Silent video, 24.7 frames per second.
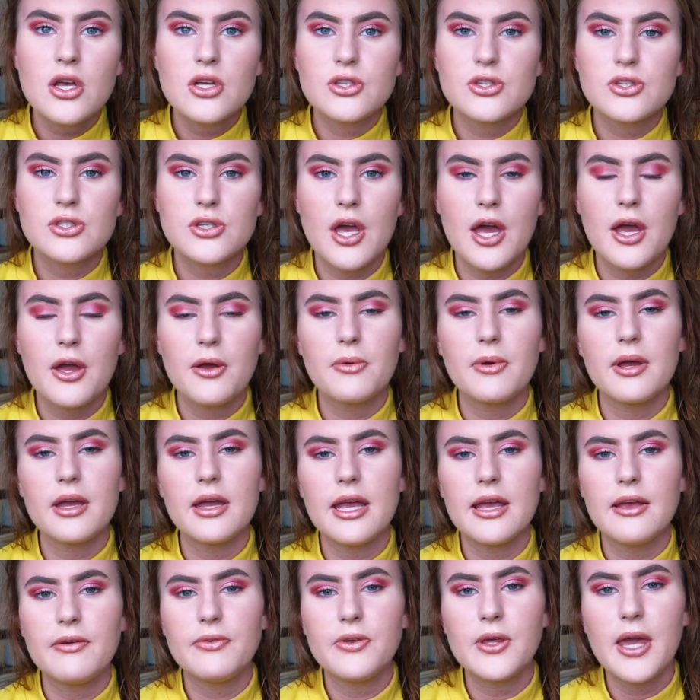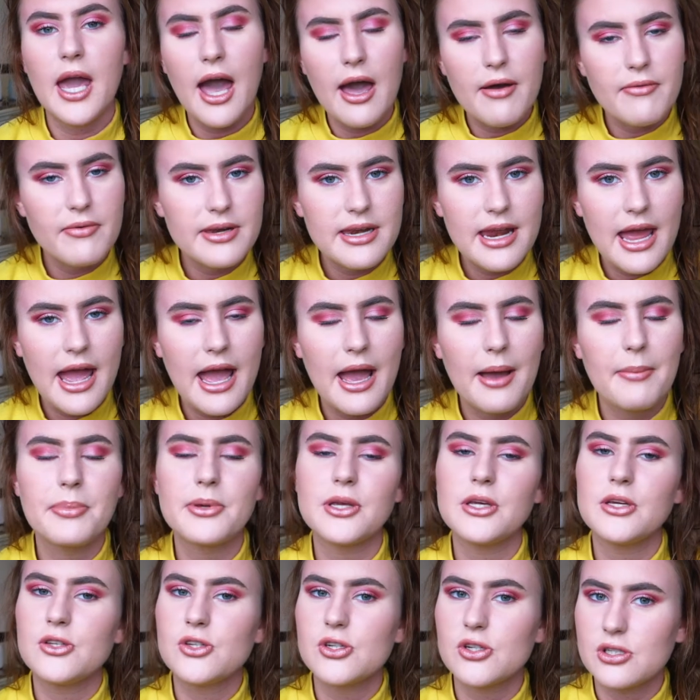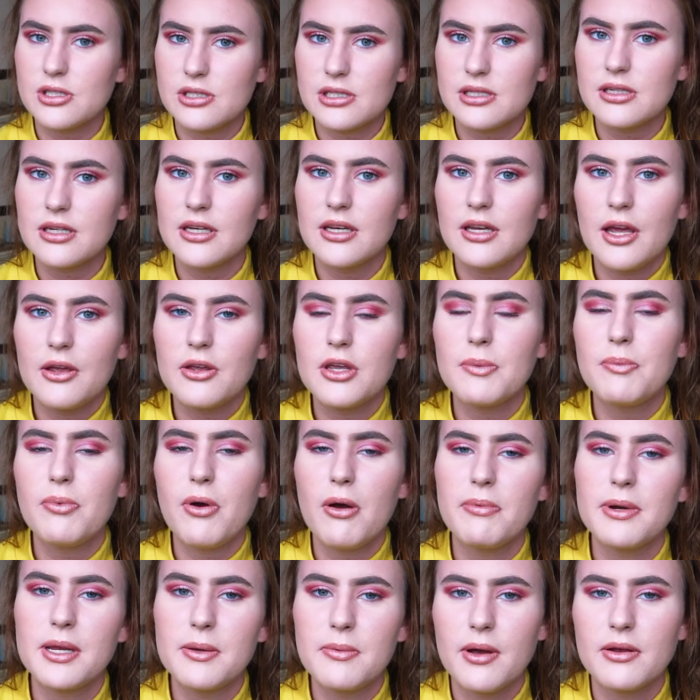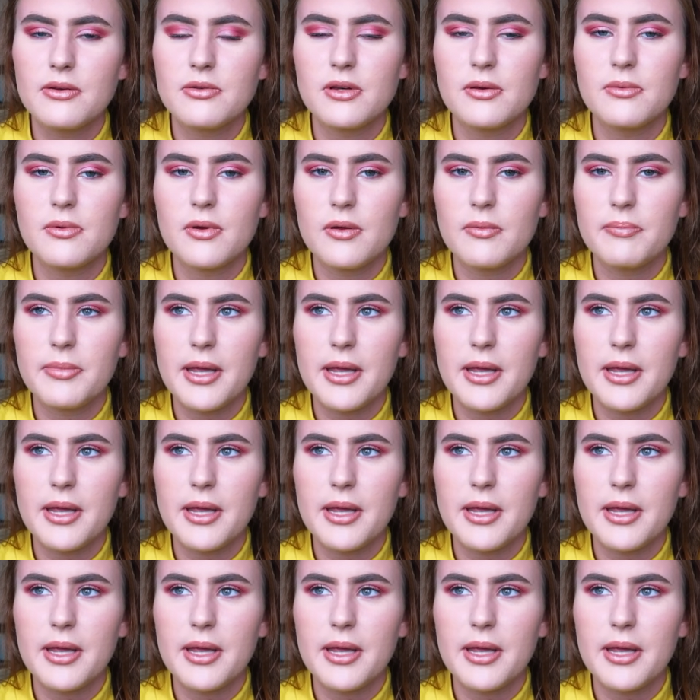so if you have a nap you just you know you probably won't